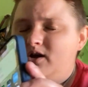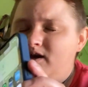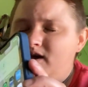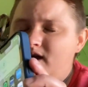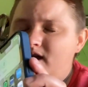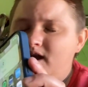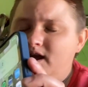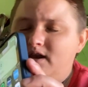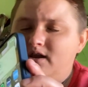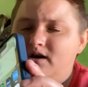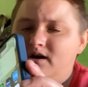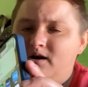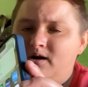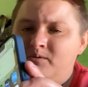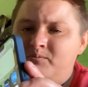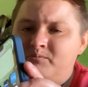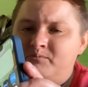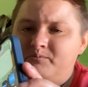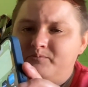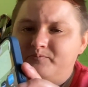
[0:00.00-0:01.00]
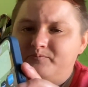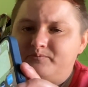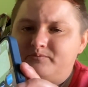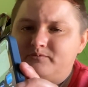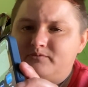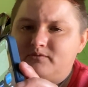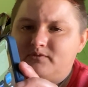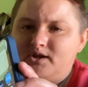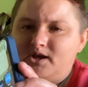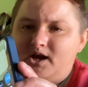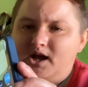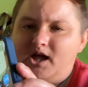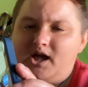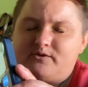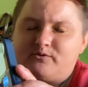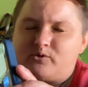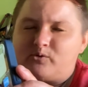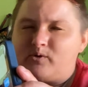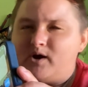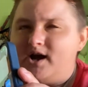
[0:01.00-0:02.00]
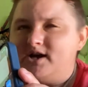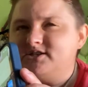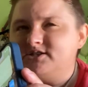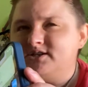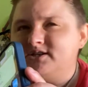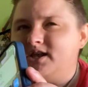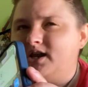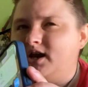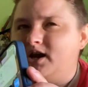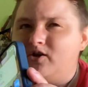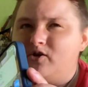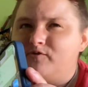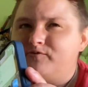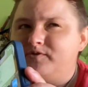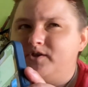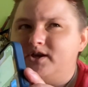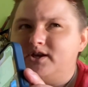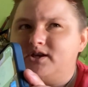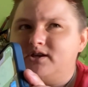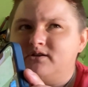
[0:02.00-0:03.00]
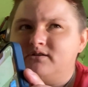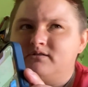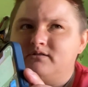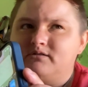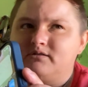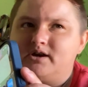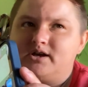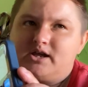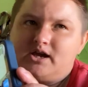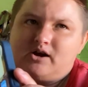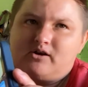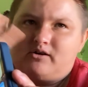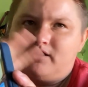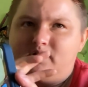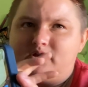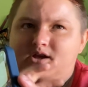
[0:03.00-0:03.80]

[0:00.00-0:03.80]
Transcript: and I have Verizon, and I don't know if like in that area,